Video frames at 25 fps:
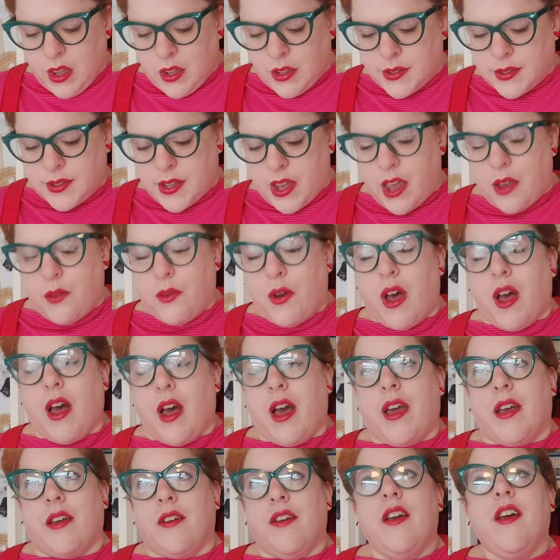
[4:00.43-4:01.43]
So
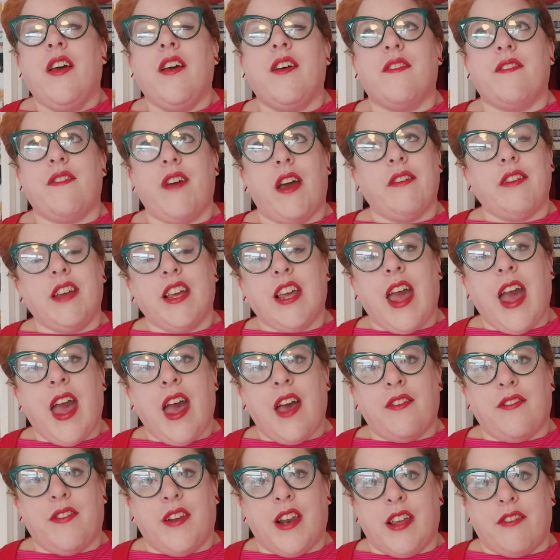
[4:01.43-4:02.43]
I very
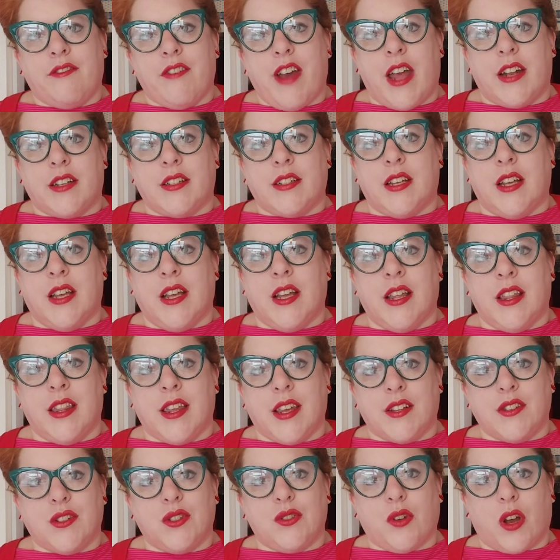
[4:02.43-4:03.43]
carefully read
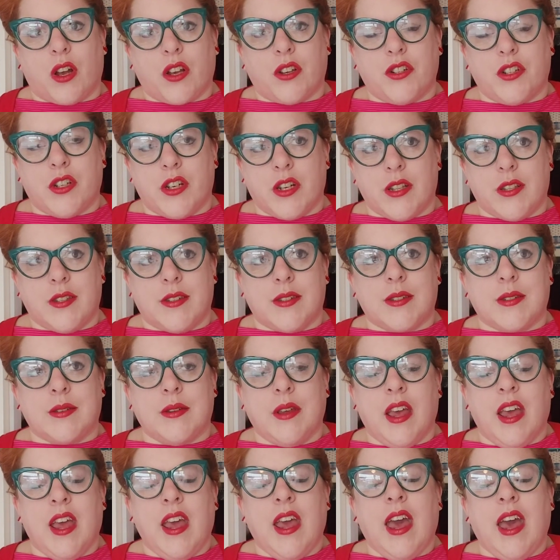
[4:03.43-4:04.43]
the instructions
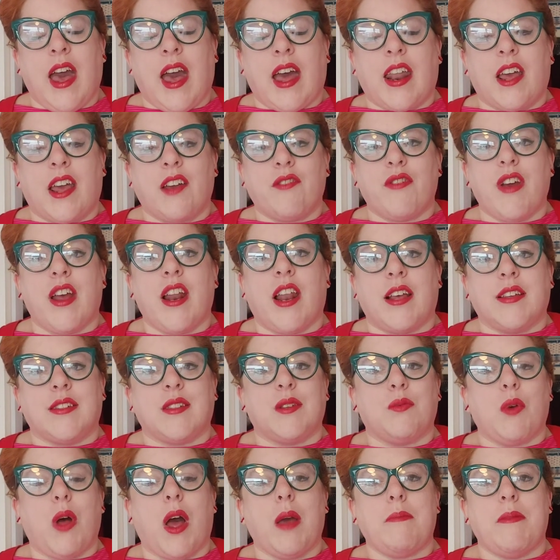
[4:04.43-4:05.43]
and I realised
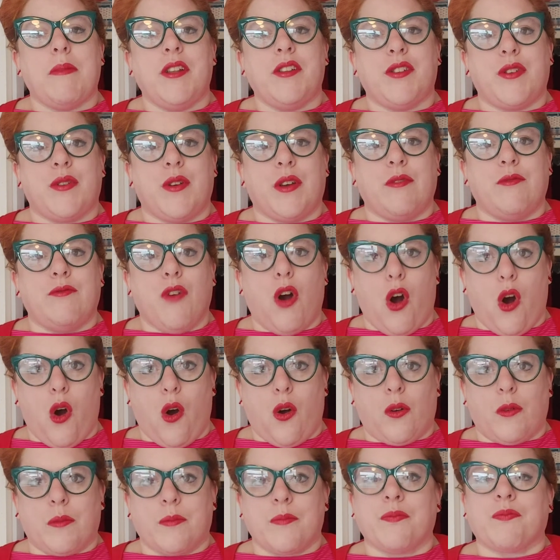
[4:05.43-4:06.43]
that what I'd been doing
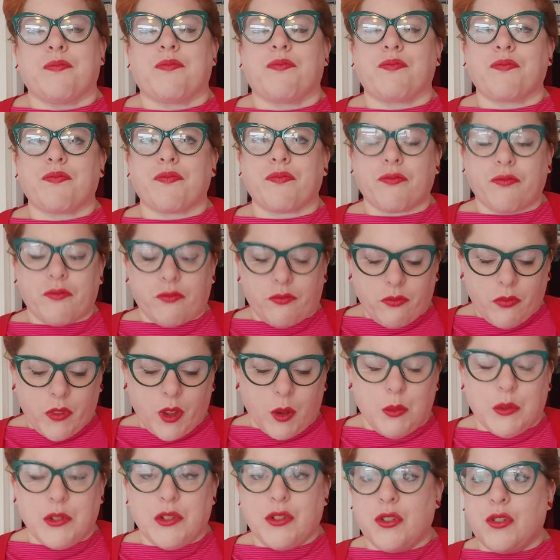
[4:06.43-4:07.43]
wrong
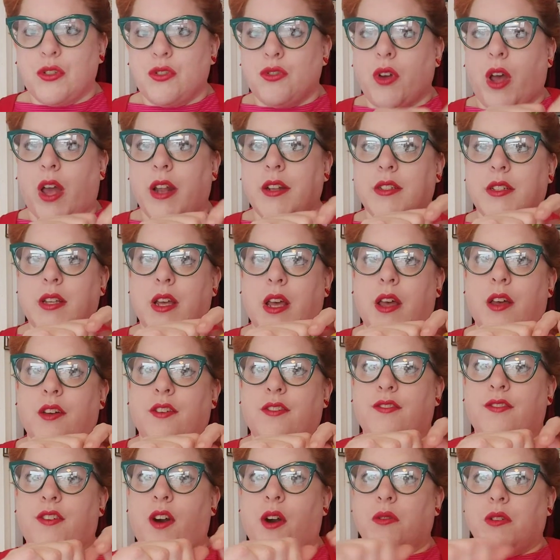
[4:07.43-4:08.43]
was just trying to
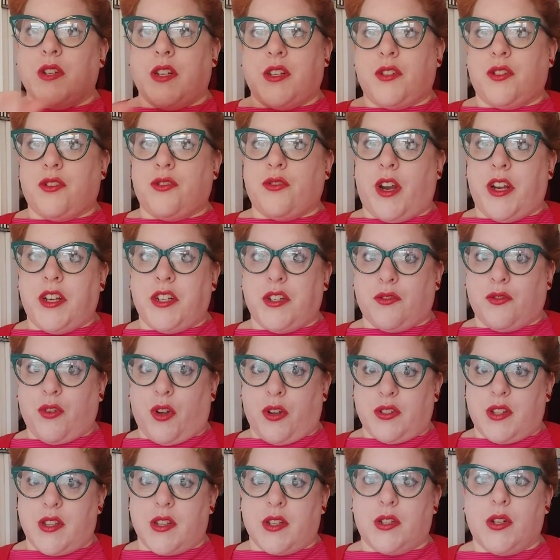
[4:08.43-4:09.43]
fold it straight
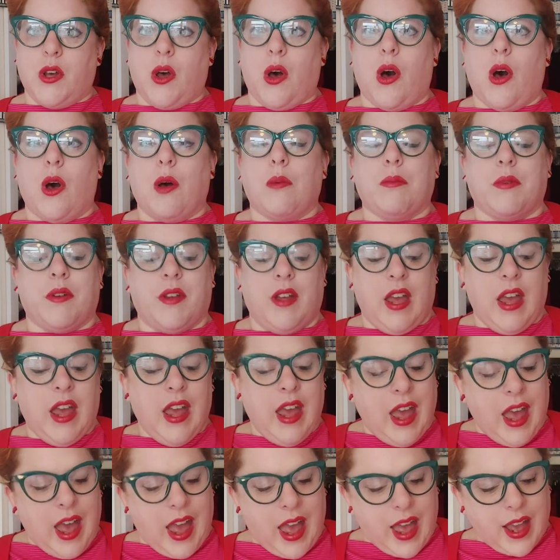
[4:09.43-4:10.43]
across at the top.
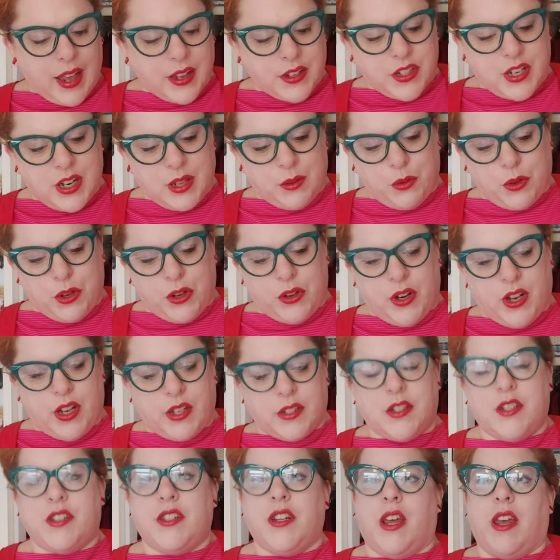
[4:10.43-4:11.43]
Actually, what you
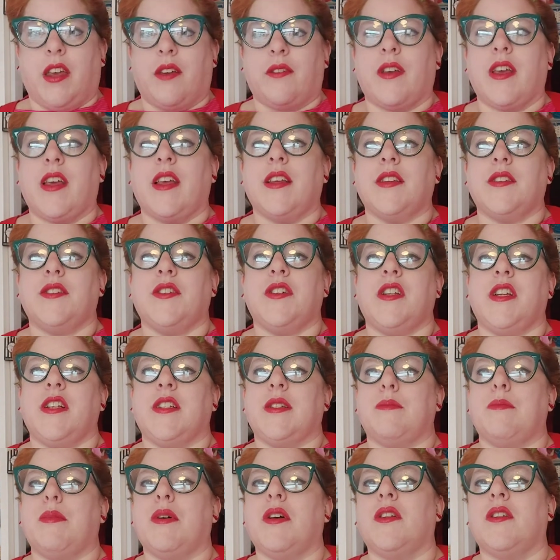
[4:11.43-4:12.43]
need to do is you need to
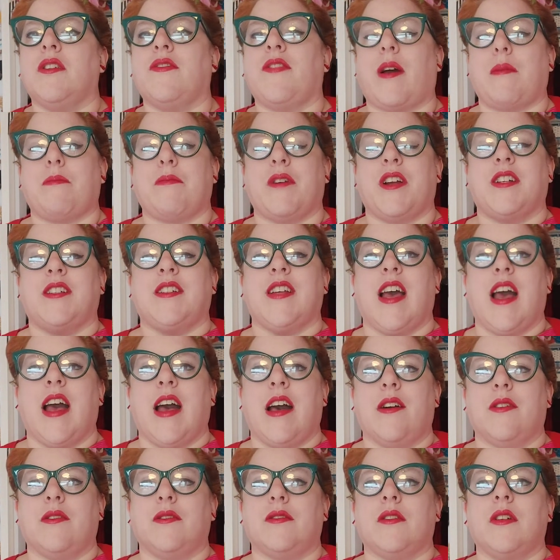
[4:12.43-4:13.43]
pull the fabric
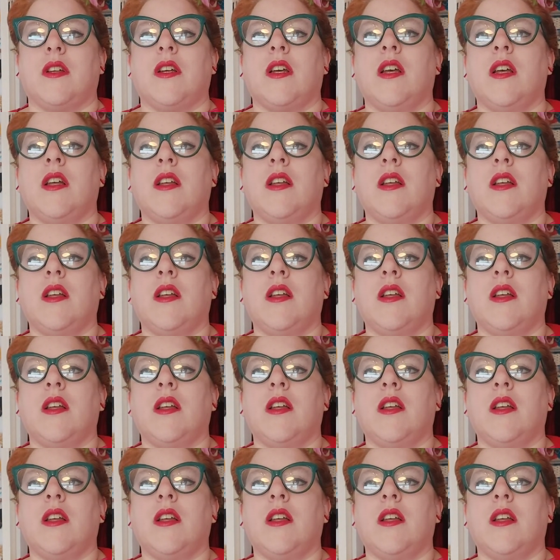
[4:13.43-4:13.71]
down